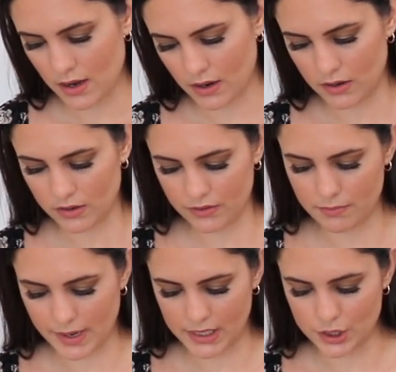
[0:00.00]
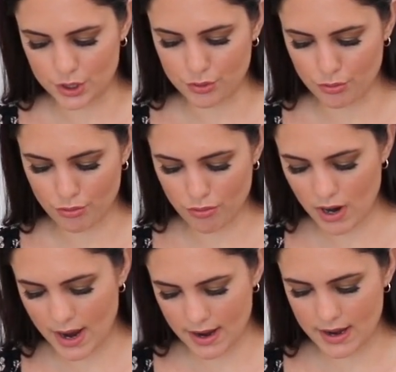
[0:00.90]
all of my
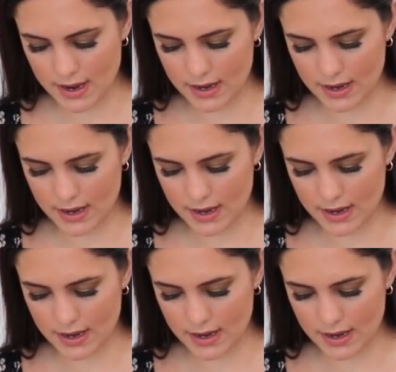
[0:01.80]
dry